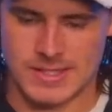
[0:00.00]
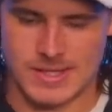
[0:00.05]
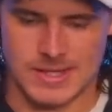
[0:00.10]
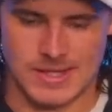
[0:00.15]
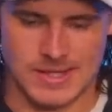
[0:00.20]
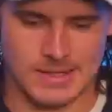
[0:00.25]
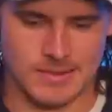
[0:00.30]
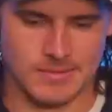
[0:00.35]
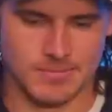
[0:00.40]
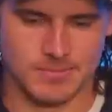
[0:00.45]

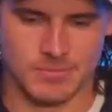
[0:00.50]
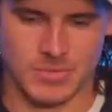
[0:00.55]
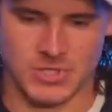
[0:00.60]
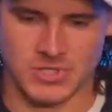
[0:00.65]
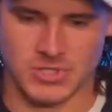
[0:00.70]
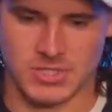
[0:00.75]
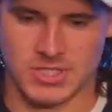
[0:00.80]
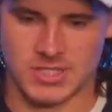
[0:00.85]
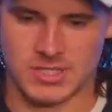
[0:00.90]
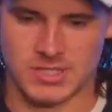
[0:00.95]

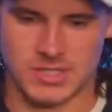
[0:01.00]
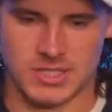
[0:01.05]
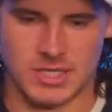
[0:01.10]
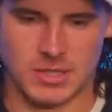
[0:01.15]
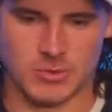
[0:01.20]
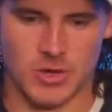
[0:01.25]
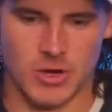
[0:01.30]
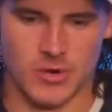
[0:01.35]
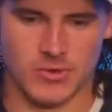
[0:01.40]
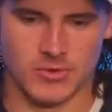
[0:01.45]
But just to
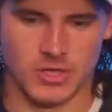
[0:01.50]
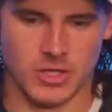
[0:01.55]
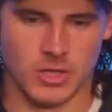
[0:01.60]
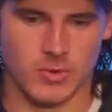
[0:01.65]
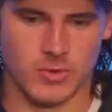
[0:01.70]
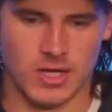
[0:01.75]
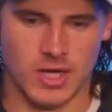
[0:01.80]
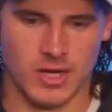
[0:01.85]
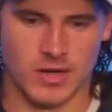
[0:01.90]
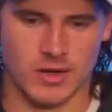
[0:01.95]
keep going.
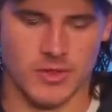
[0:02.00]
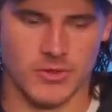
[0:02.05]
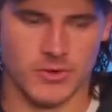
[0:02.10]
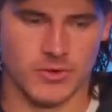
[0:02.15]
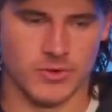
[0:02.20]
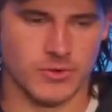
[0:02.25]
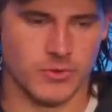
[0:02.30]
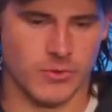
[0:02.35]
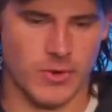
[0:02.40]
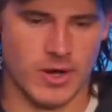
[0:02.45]
We got
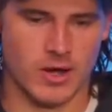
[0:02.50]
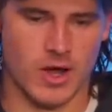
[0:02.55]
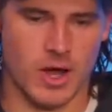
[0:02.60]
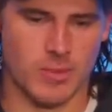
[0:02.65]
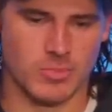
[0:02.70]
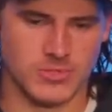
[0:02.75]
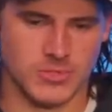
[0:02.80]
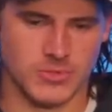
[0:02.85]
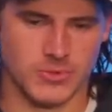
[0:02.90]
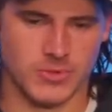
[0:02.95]
another great
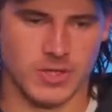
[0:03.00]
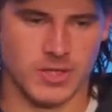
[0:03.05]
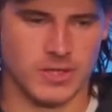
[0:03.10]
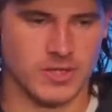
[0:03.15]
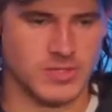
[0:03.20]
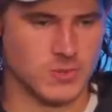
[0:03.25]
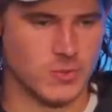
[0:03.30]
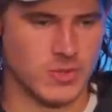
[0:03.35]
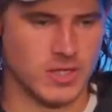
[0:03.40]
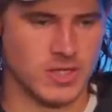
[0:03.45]
opportunity
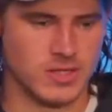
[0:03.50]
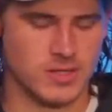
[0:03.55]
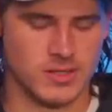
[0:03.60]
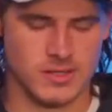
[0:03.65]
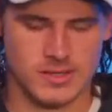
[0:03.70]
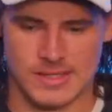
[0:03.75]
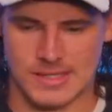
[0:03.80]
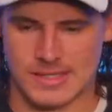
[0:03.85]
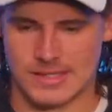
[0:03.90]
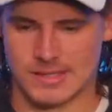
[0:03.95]
this week.
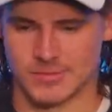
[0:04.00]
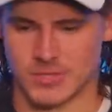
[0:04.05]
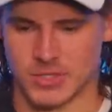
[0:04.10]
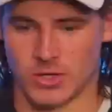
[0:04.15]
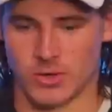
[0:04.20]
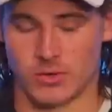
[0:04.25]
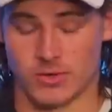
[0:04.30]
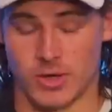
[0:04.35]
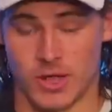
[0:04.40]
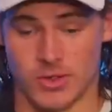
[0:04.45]

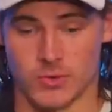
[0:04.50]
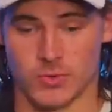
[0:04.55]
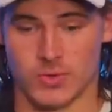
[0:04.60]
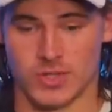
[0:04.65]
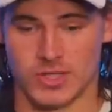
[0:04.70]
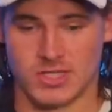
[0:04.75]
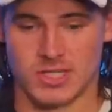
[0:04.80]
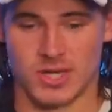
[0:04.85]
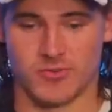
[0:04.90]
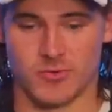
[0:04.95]
Another
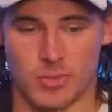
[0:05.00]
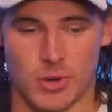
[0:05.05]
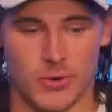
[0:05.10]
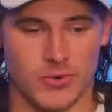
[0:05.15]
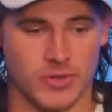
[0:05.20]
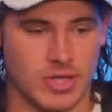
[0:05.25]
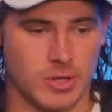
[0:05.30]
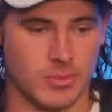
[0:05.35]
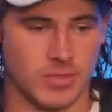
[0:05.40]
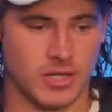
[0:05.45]
really tough
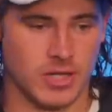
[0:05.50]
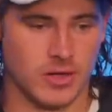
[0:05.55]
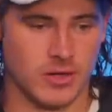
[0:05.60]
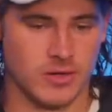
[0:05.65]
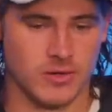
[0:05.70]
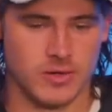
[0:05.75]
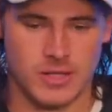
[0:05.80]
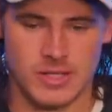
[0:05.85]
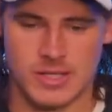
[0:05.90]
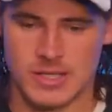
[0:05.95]
opponent coming
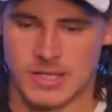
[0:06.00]
here.